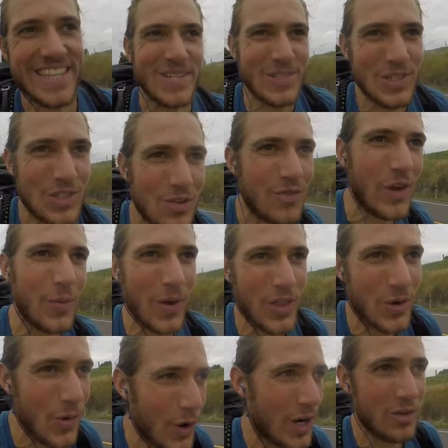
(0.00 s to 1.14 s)
there's a severe
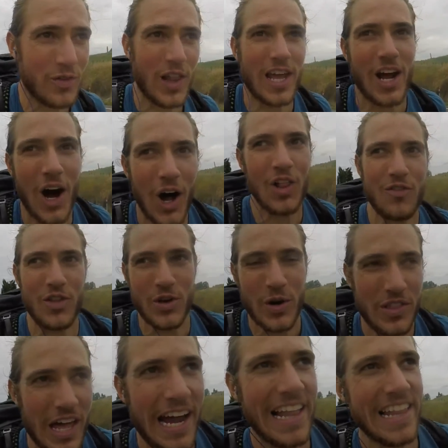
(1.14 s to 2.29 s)
weather warning for like all of the
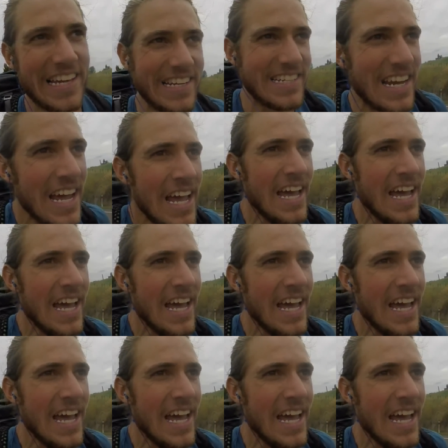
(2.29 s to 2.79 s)
North Island,